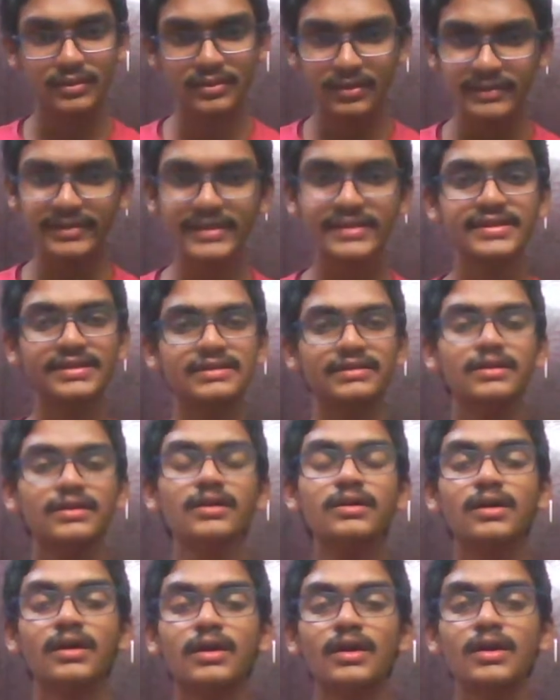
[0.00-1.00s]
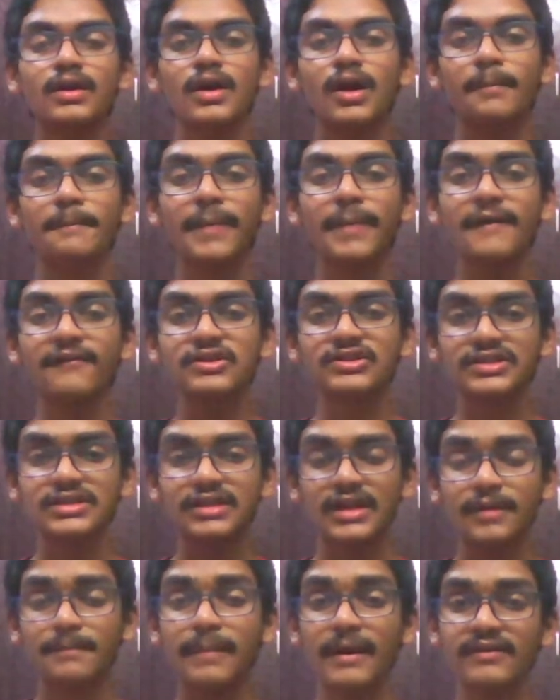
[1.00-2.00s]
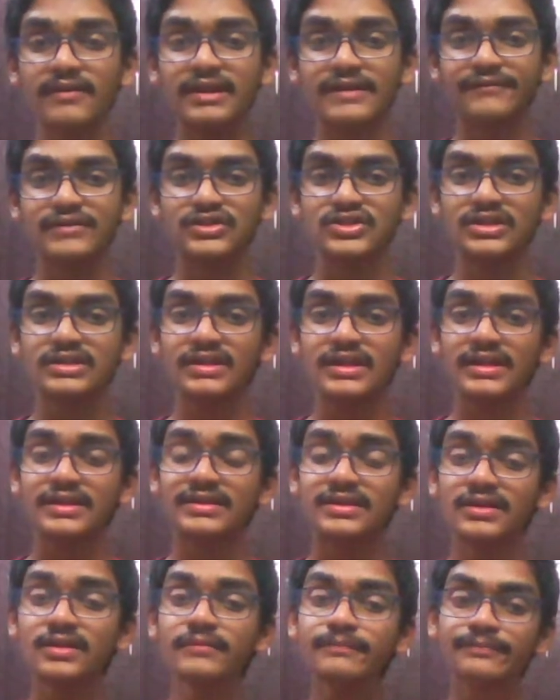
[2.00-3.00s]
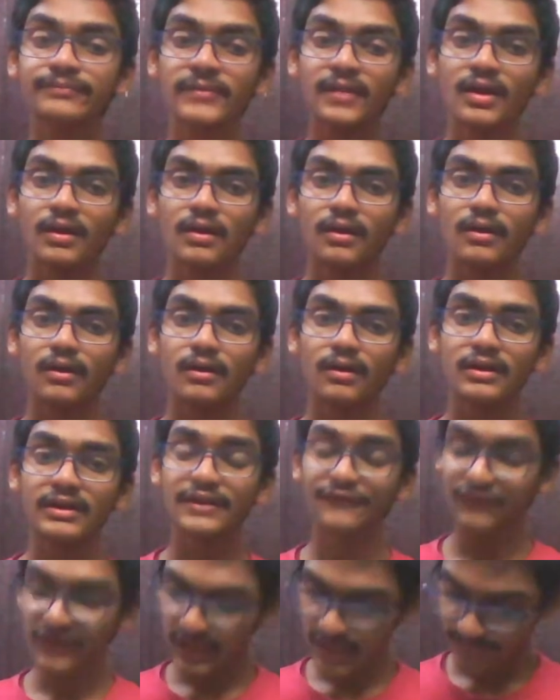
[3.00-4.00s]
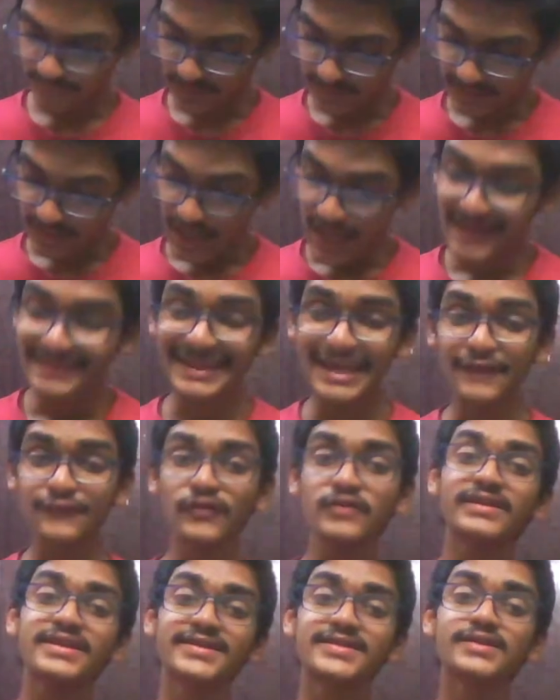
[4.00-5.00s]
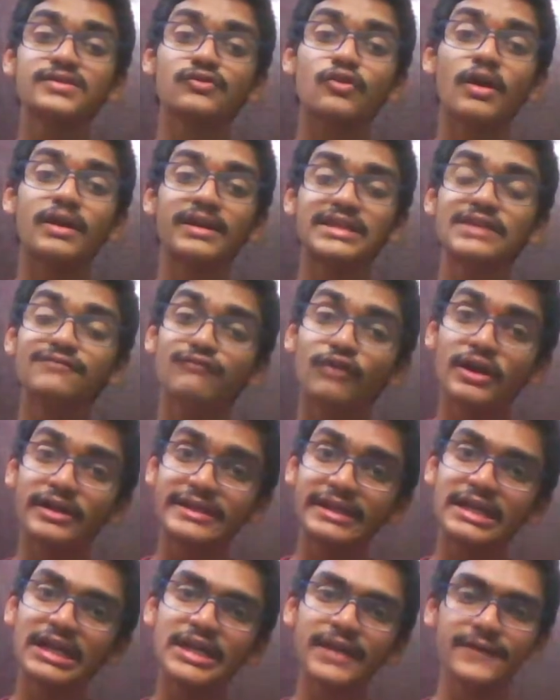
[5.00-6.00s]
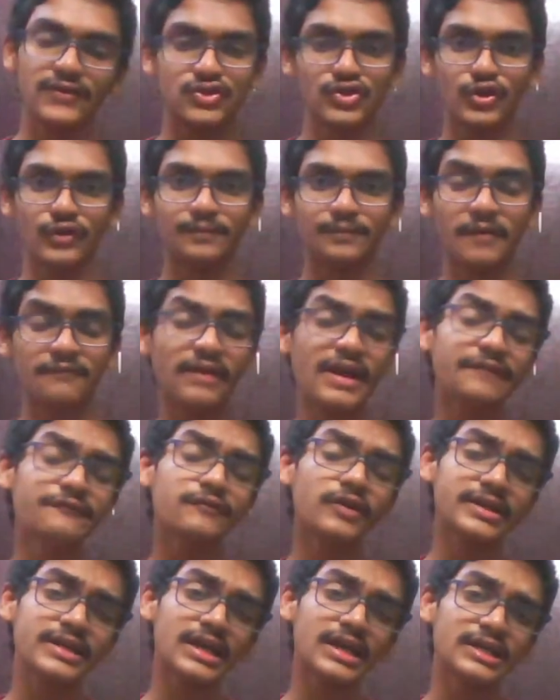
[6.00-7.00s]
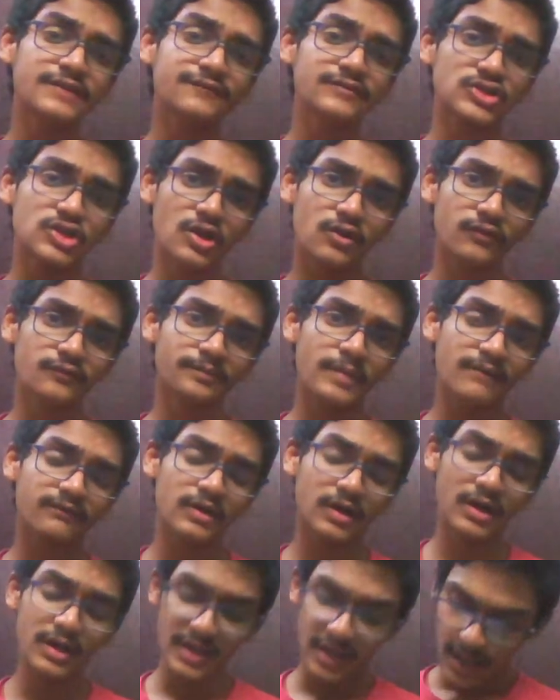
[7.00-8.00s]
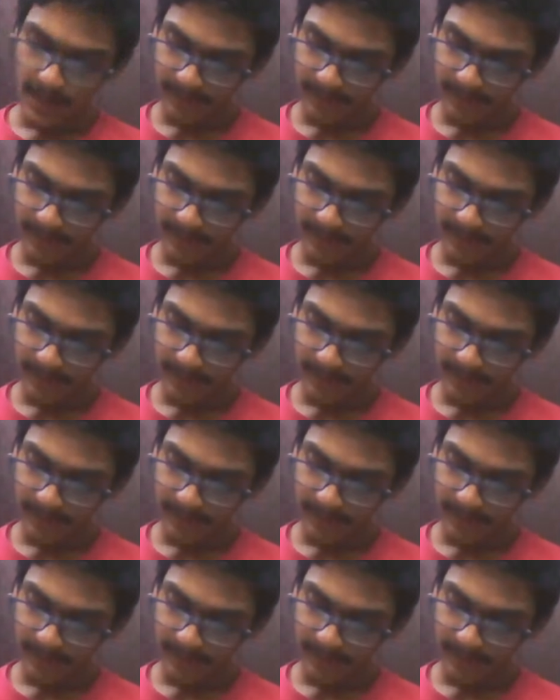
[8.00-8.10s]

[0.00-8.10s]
So this is the power division in the different levels, and therefore this is called as the vertical division of power. Why vertical division of power?